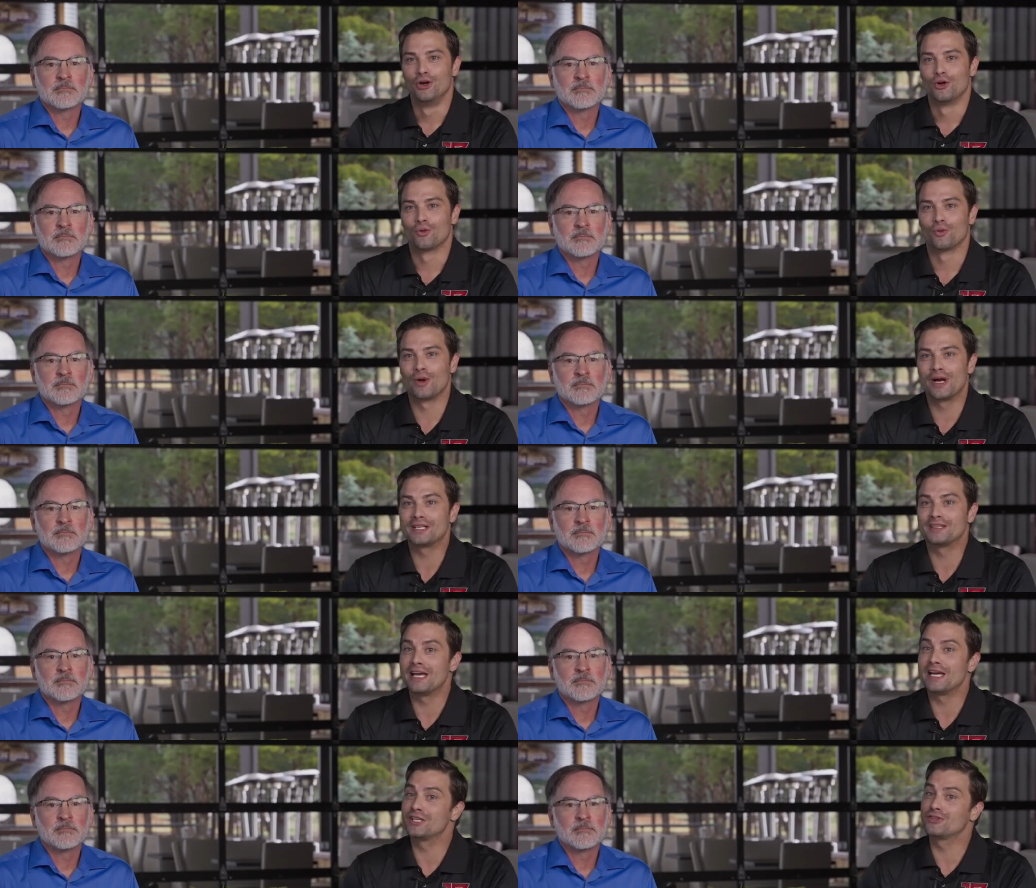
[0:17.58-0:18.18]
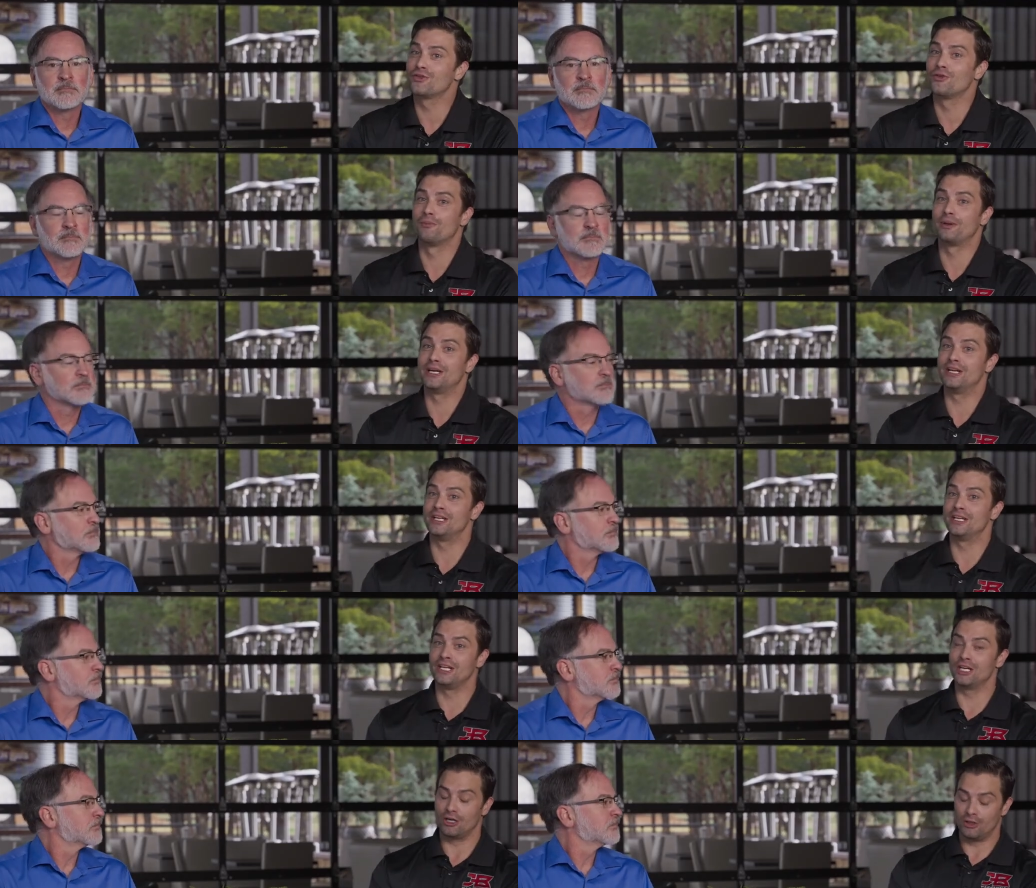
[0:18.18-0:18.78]
Speaker 1: Rick, thanks for
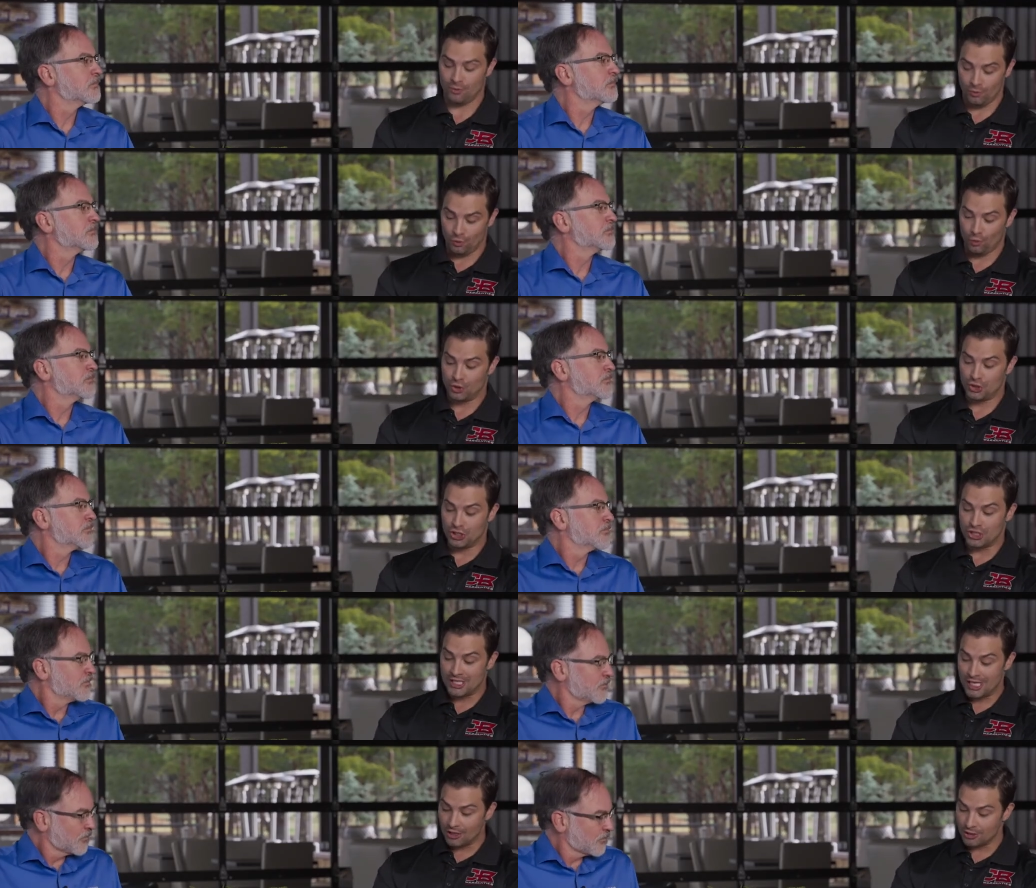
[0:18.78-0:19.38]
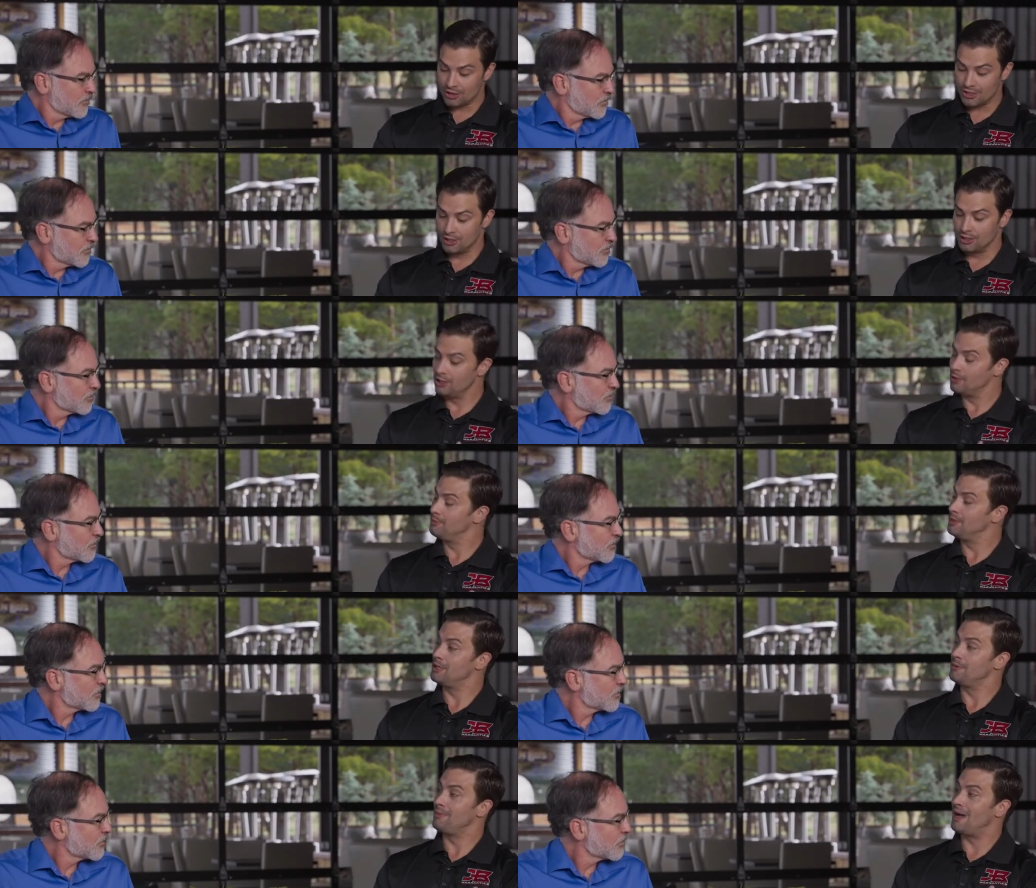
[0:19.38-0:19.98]
being here. Would you tell us a
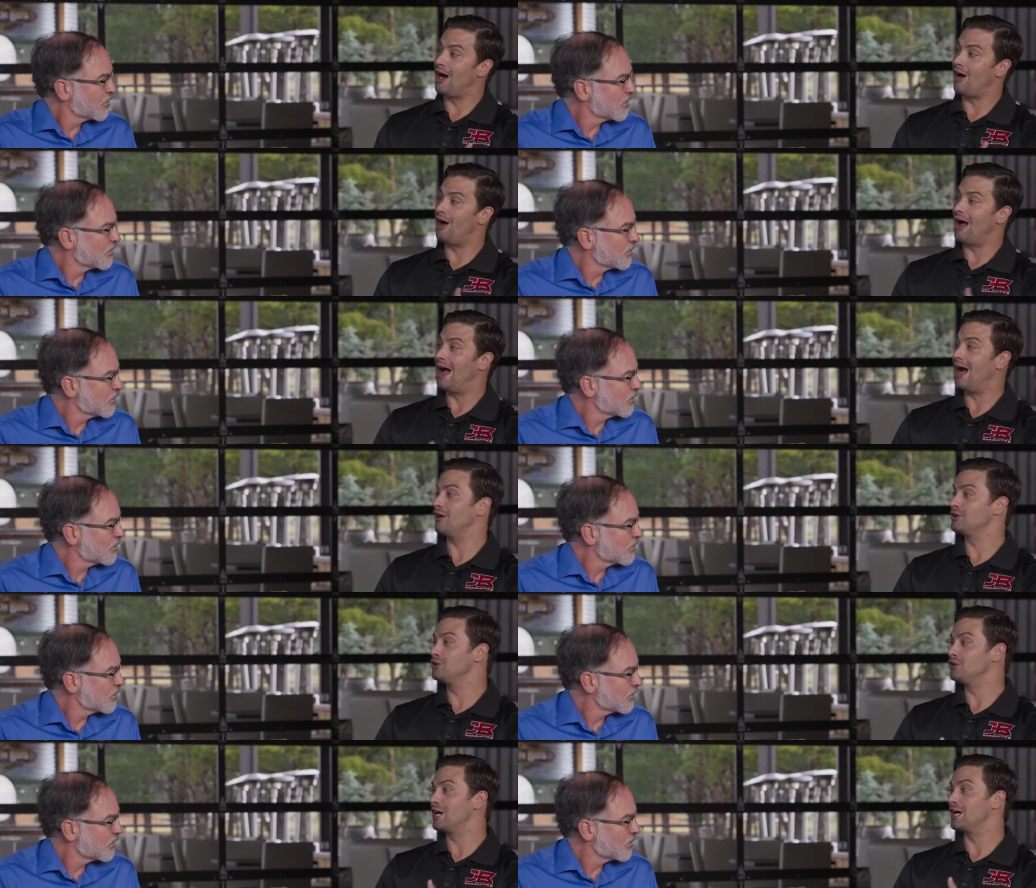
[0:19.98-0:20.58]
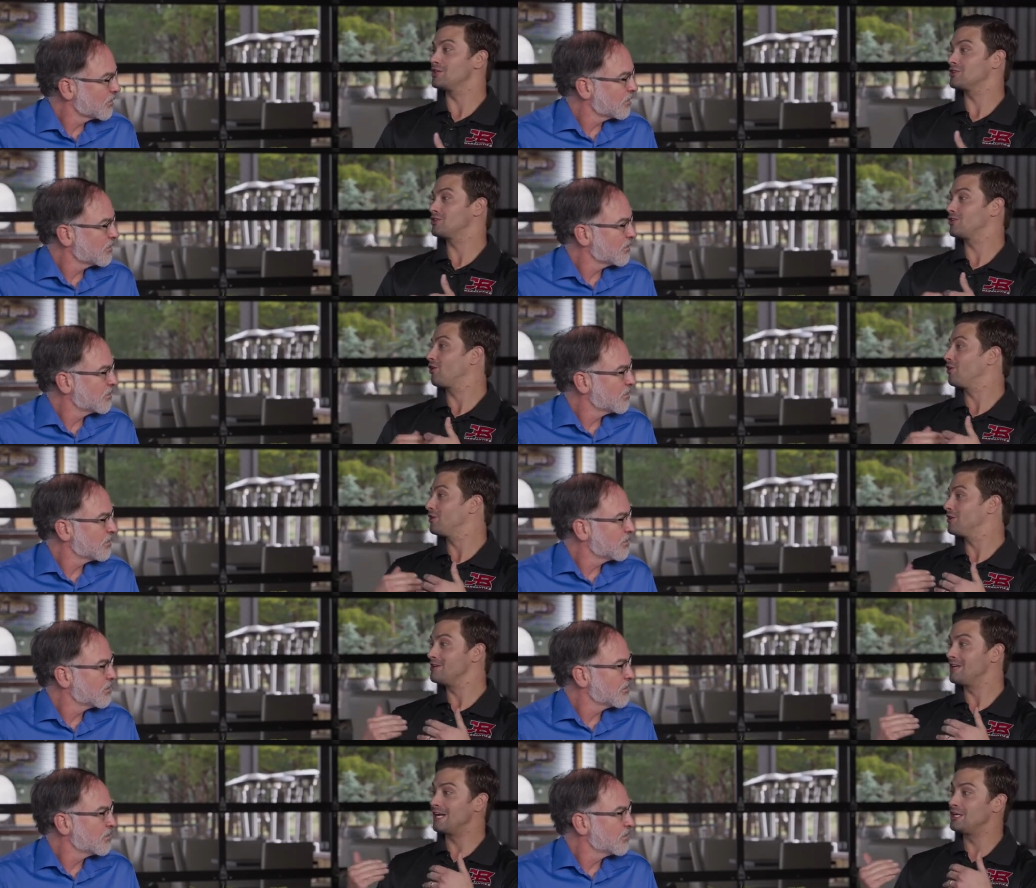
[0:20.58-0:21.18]
little bit about how you got
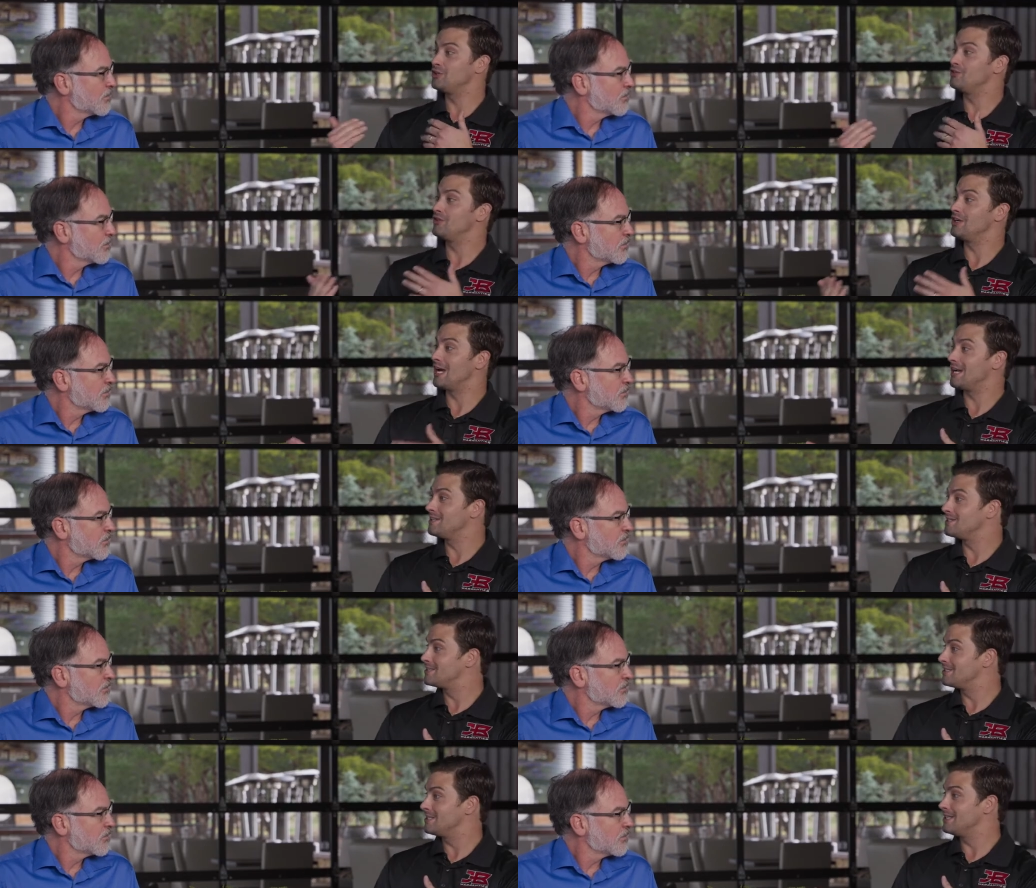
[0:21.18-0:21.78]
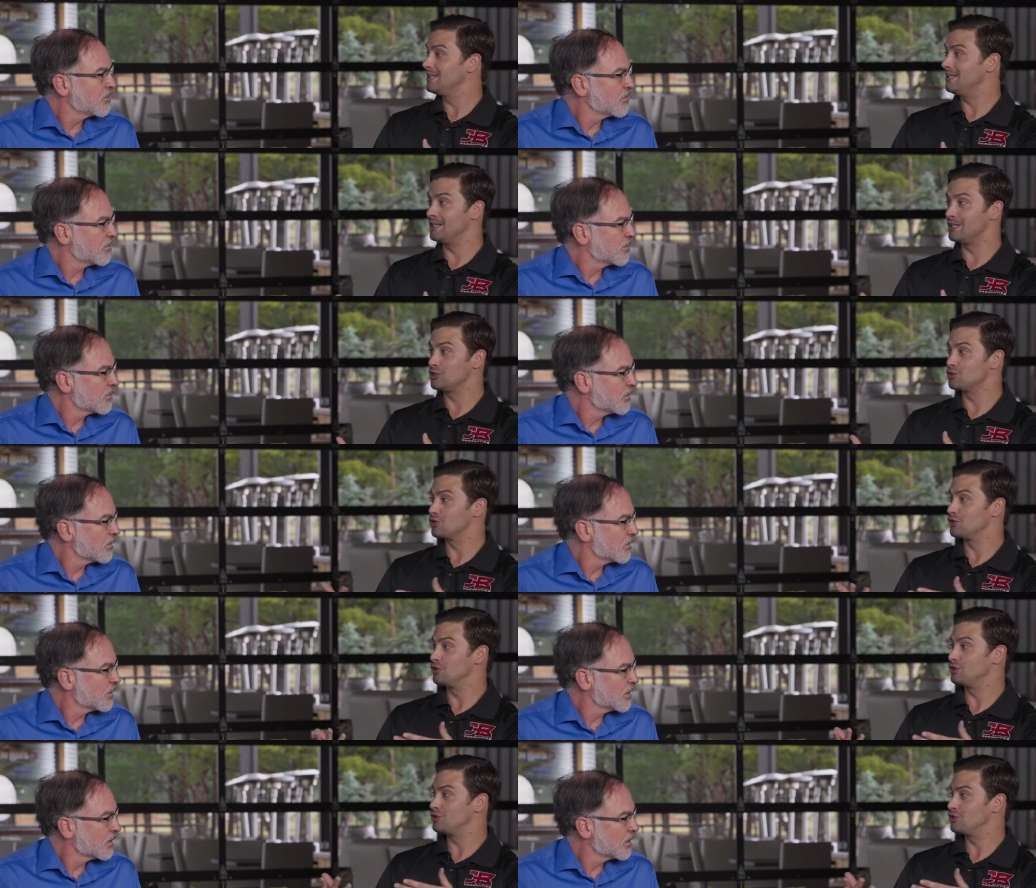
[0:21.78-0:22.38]
started in HVAC and
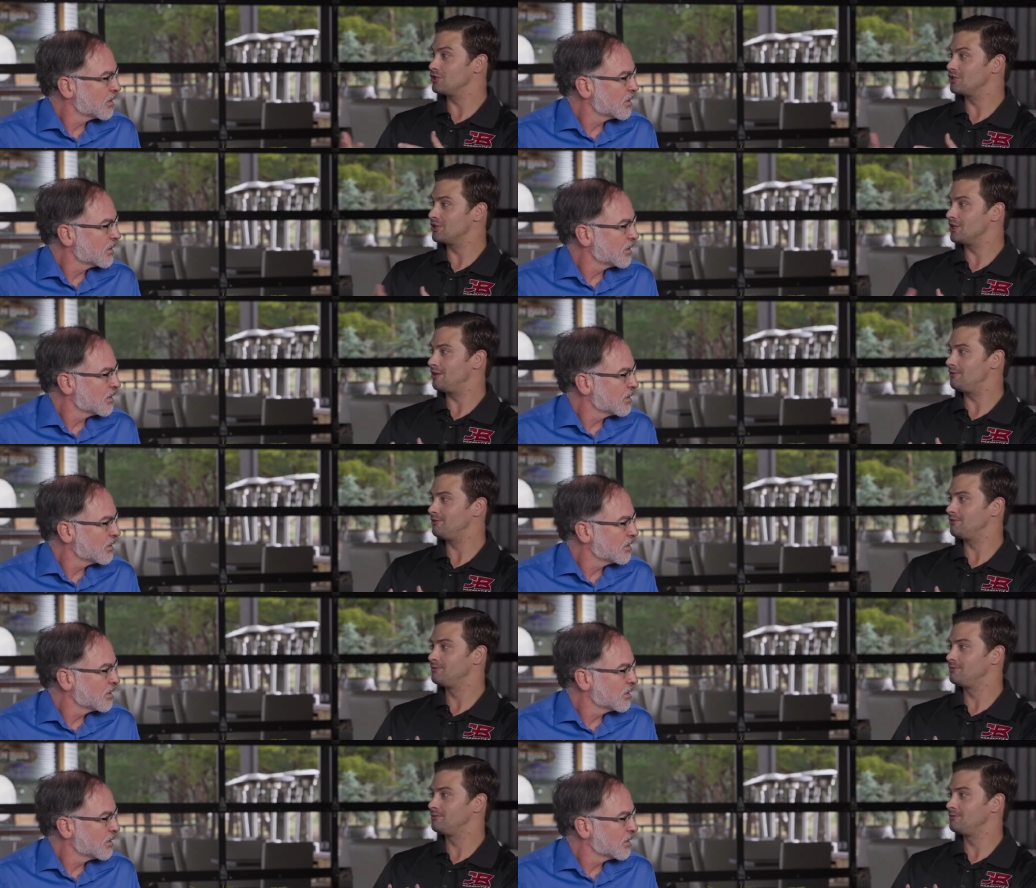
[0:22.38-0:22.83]
introduce yourself?